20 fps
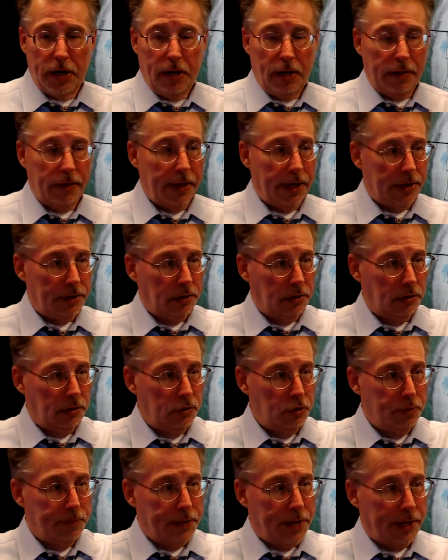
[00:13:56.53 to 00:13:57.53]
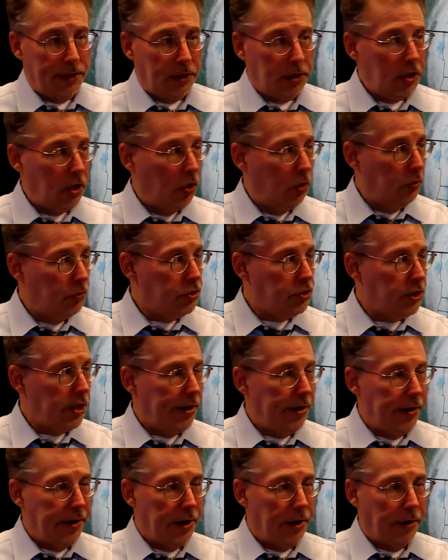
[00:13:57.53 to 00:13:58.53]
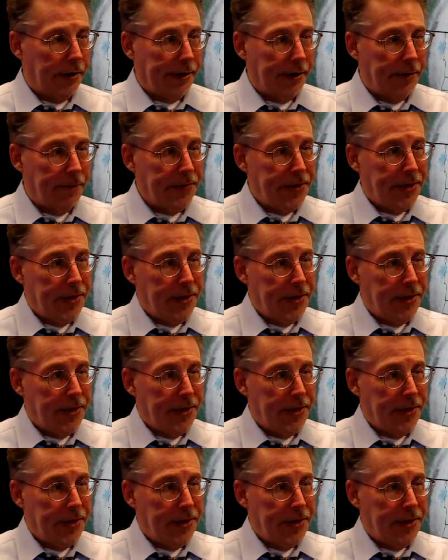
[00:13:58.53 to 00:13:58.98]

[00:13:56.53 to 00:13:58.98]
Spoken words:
that loop, that cone-shaded area,